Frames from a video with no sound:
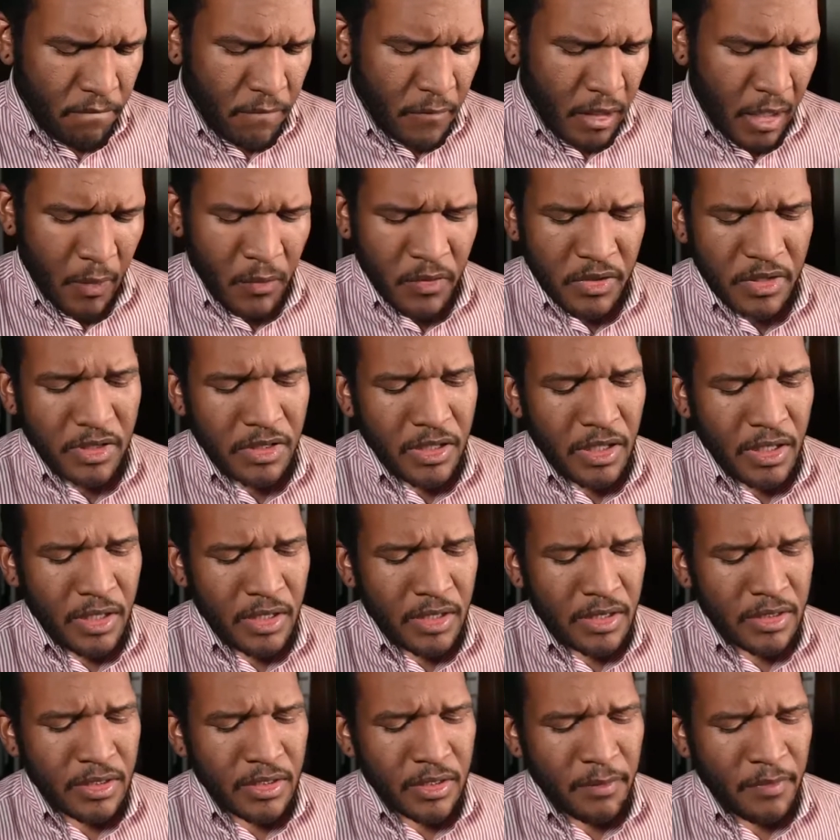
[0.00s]
I would
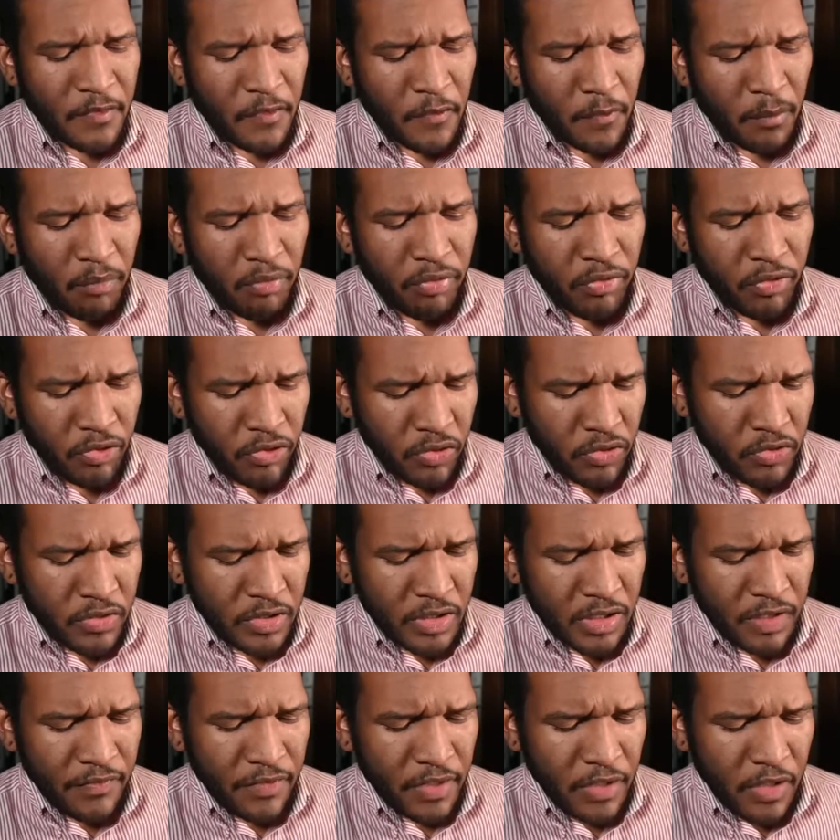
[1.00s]
say some of the
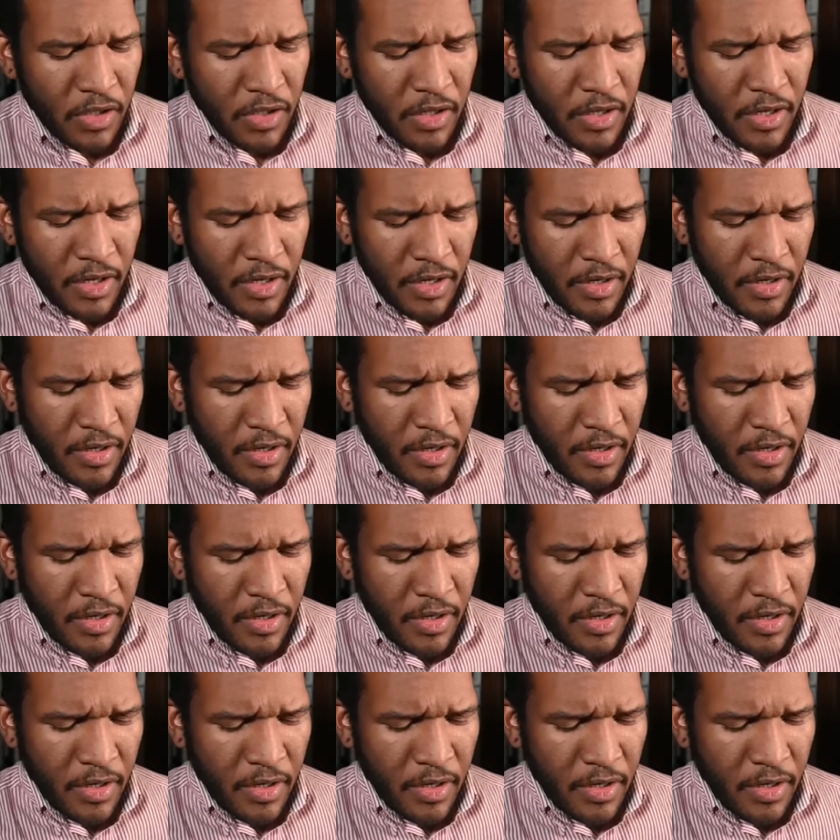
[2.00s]
pros of it are,